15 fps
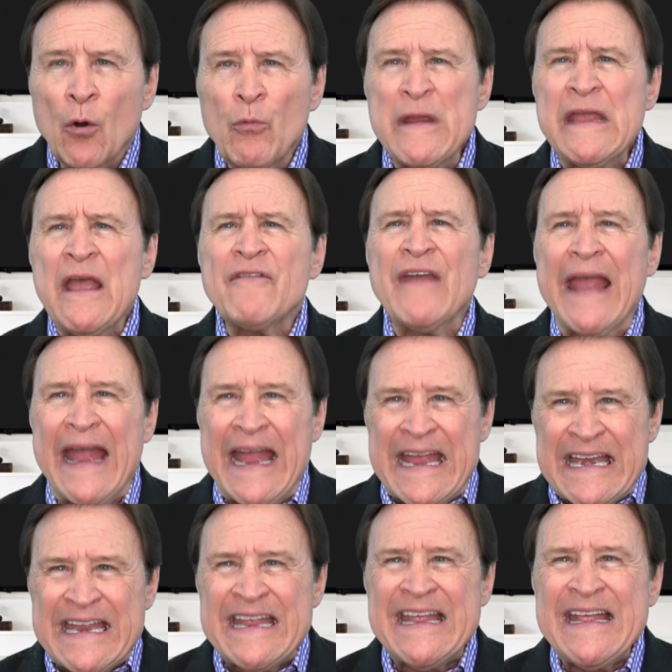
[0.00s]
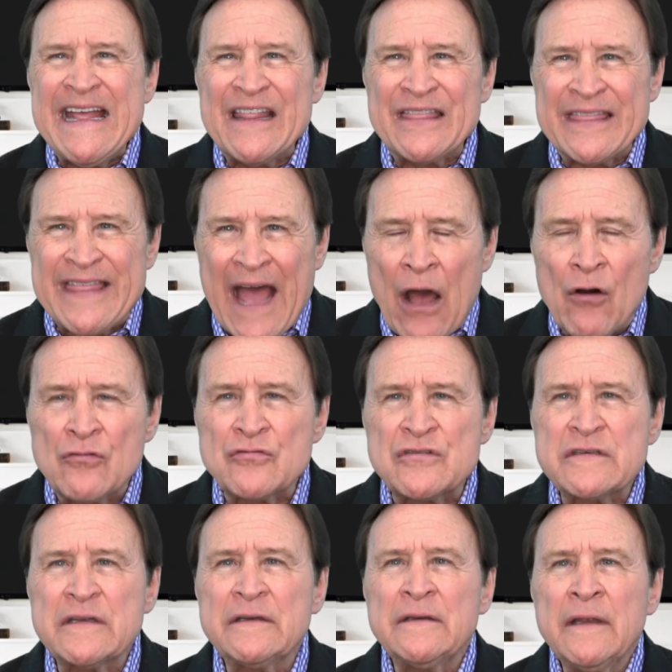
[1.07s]
We have
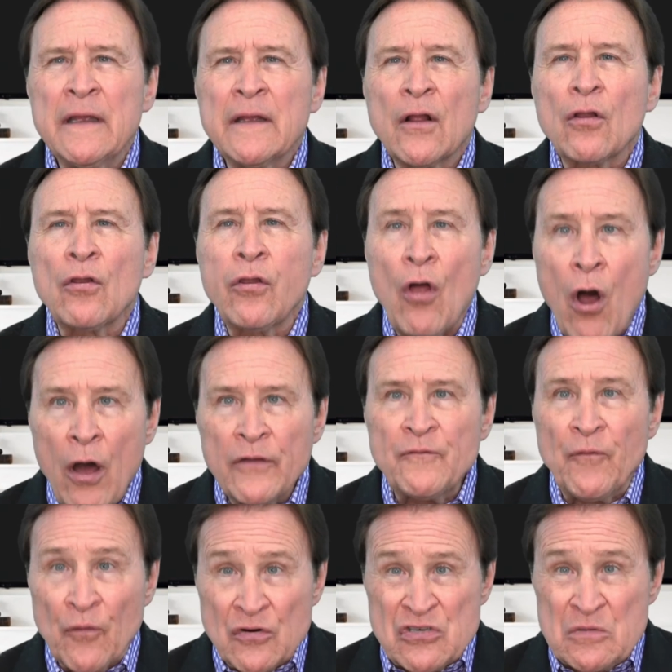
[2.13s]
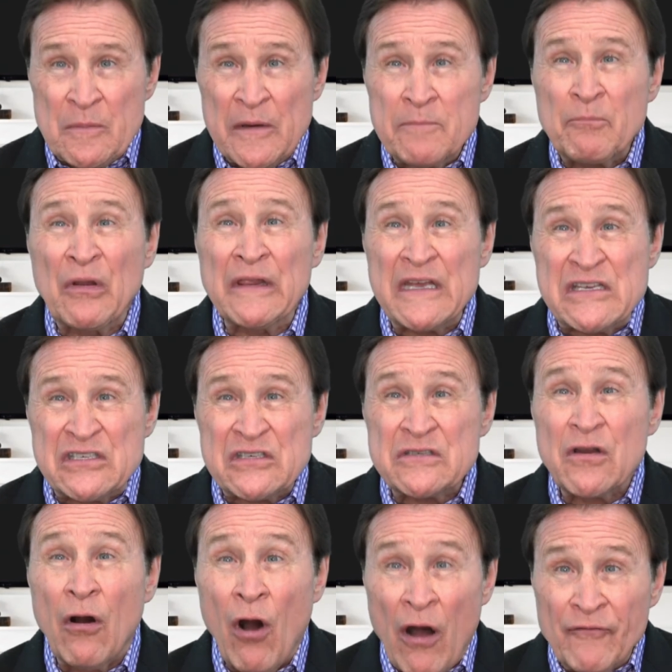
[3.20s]
80,000 law enforcement
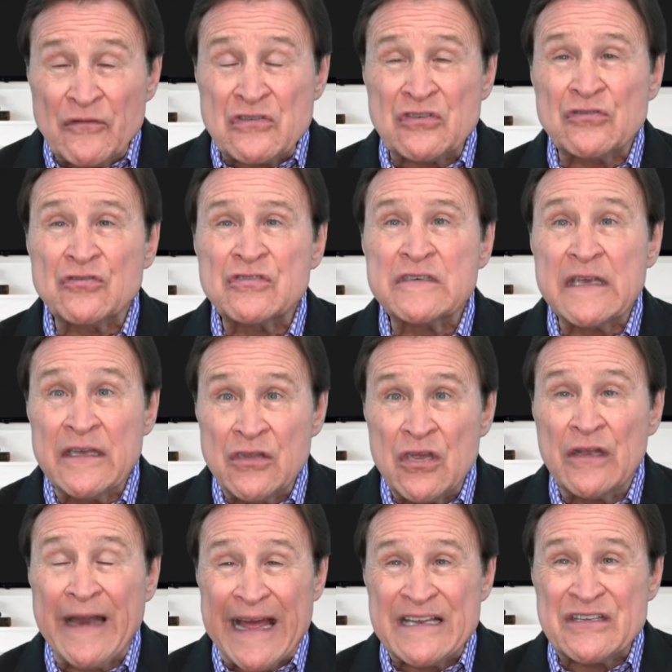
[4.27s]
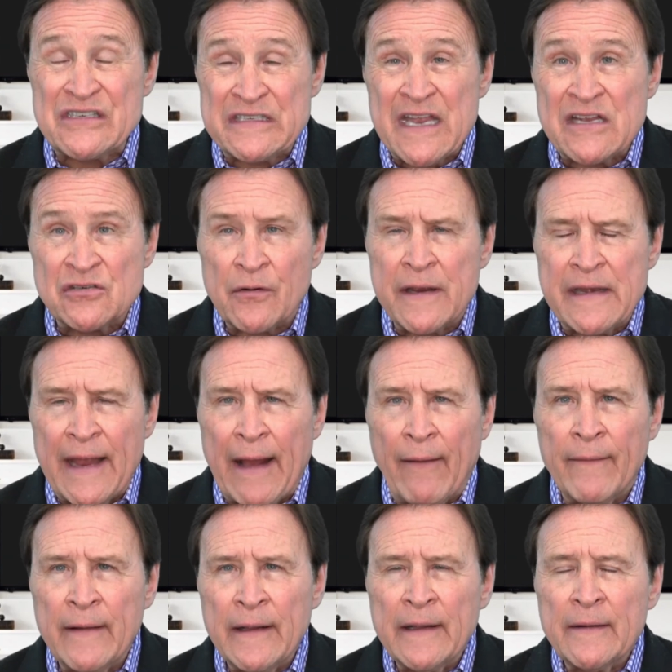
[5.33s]
police officers in the United States right
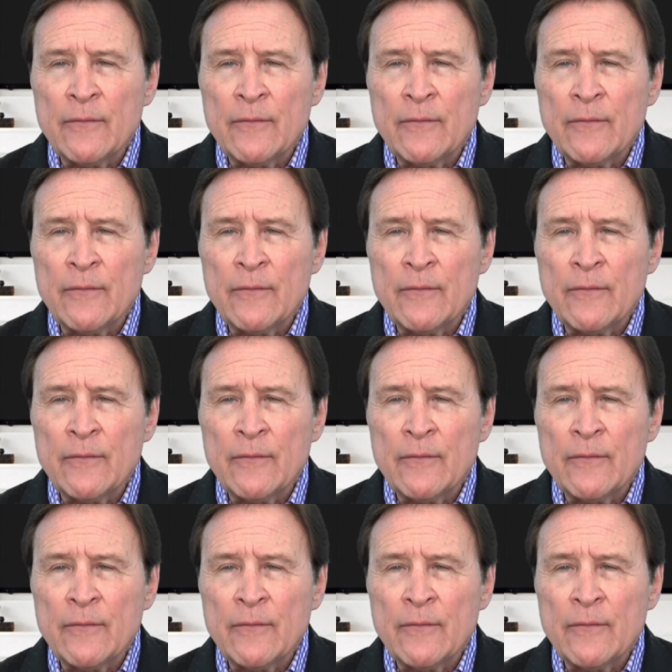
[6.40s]
now.